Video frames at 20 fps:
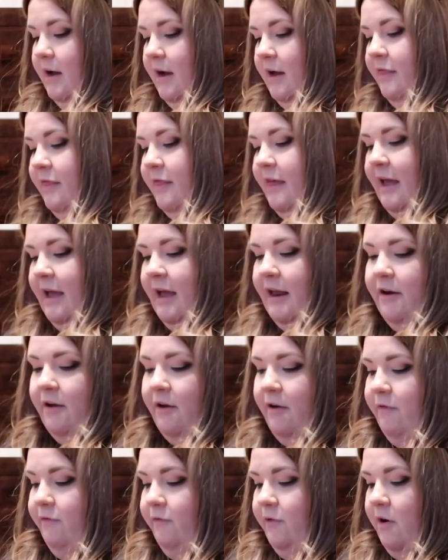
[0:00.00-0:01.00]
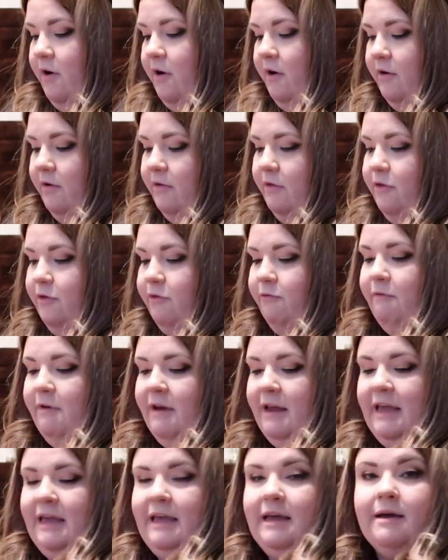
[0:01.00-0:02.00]
and then I've got
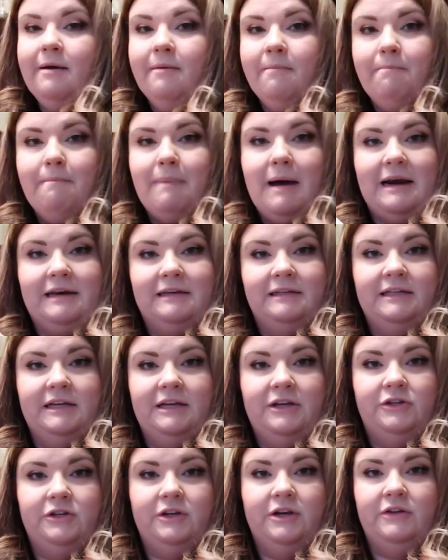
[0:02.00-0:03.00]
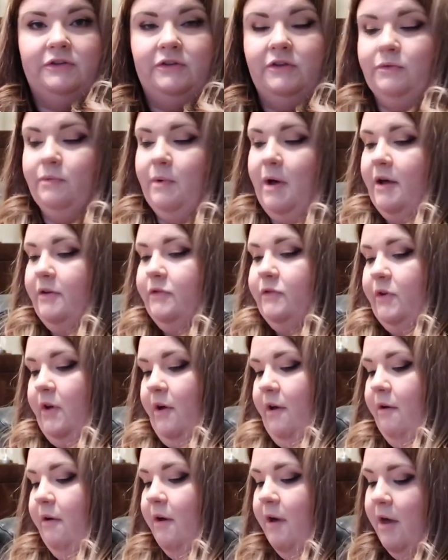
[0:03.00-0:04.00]
three band t-shirts as well
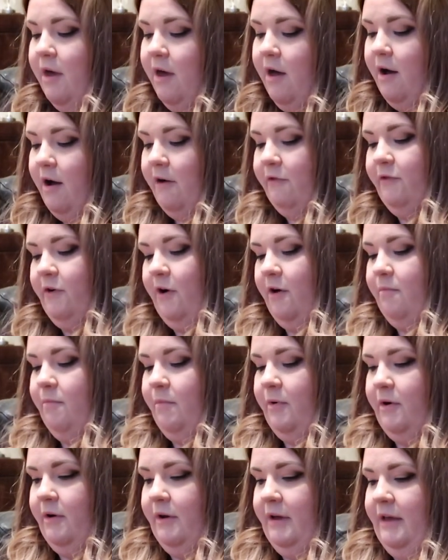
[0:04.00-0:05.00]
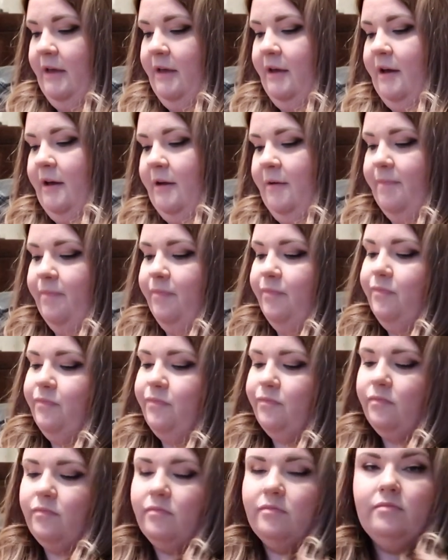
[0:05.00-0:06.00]
so I've got my um,
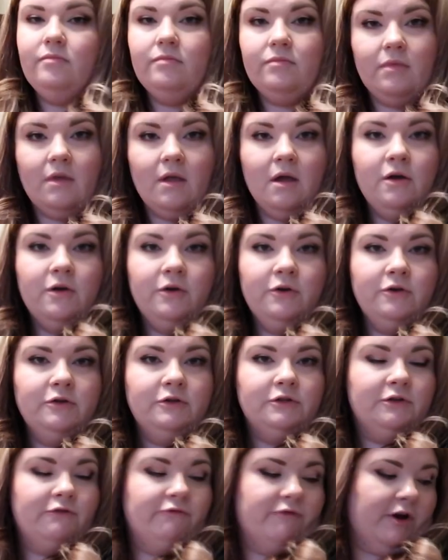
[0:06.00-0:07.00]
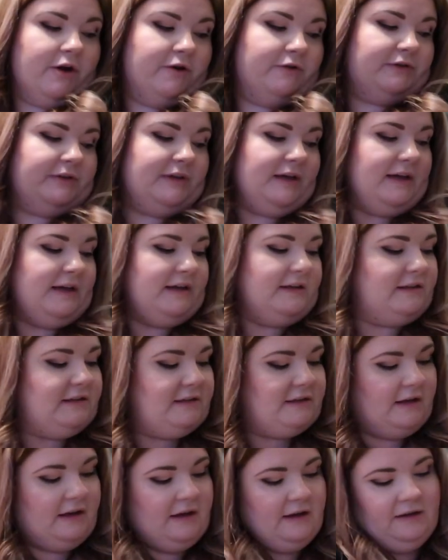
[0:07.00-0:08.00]
Guns N'
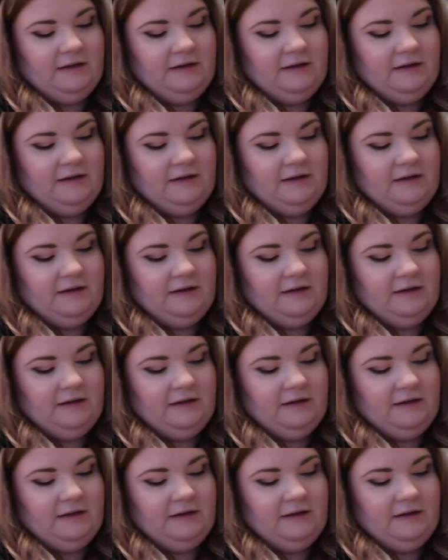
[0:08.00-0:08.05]
Roses